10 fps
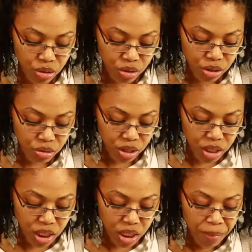your
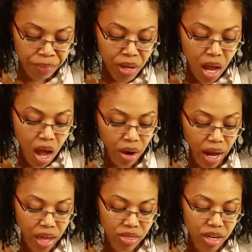students.
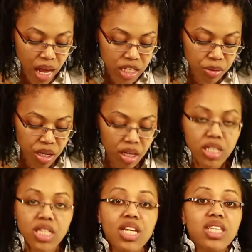Okay, the next one
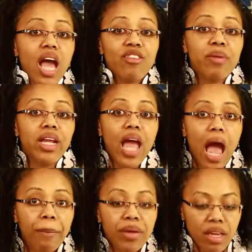is, is everybody
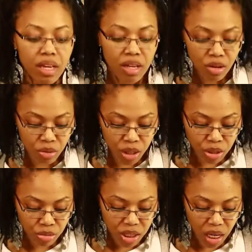happy with
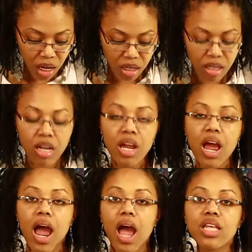Toussaint
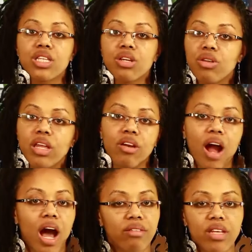as a new leader?
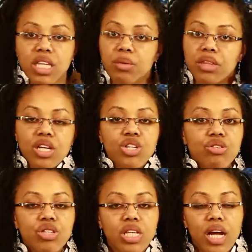Obviously, with the
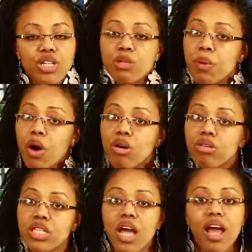issues that I just
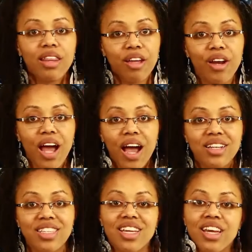posed, they're
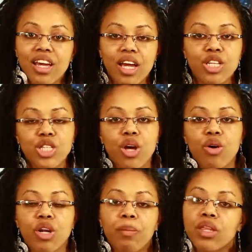not. And
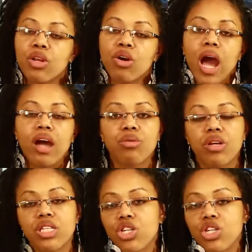so depending on how you want to